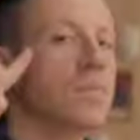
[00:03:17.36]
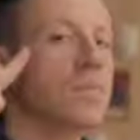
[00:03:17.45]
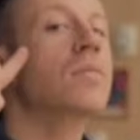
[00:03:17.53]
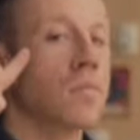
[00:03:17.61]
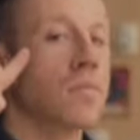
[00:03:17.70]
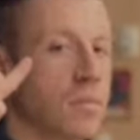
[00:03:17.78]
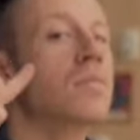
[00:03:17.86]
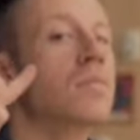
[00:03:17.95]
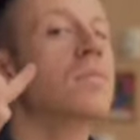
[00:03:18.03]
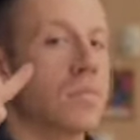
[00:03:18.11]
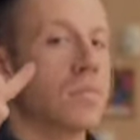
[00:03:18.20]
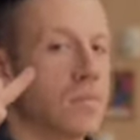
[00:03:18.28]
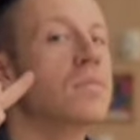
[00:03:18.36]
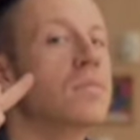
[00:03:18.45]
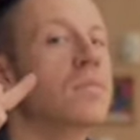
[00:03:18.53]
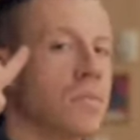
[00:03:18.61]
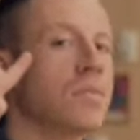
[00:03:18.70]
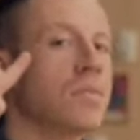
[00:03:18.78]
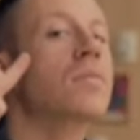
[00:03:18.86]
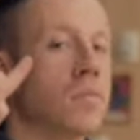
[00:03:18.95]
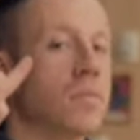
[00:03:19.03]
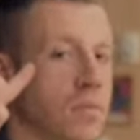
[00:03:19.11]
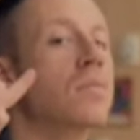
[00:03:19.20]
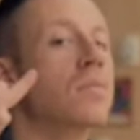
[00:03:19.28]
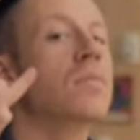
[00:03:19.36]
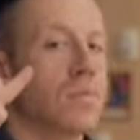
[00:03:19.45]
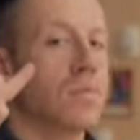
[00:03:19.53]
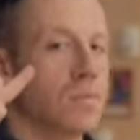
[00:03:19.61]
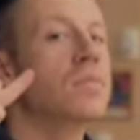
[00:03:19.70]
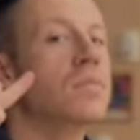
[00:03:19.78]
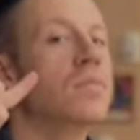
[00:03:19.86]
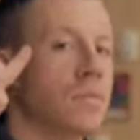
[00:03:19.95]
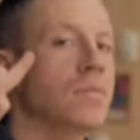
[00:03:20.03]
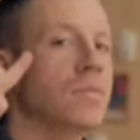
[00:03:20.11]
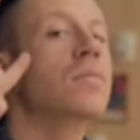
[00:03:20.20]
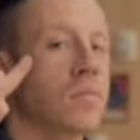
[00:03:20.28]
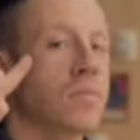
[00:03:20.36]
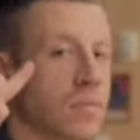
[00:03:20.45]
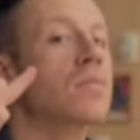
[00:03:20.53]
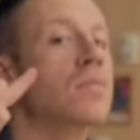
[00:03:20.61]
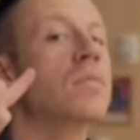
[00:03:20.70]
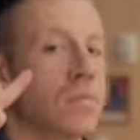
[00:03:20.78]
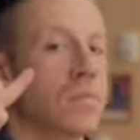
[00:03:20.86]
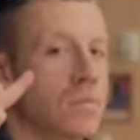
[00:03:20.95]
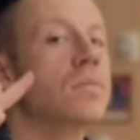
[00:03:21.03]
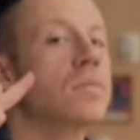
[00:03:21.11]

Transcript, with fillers: I am benefiting from the same shit I've been talking about. So I was conflicted.